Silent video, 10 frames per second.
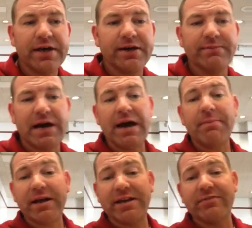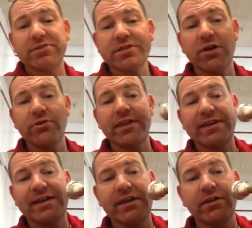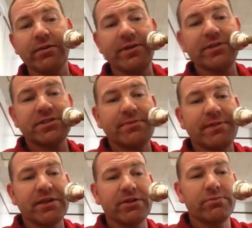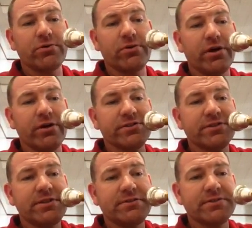I might even slow that down a little bit just to make it a little more artsy.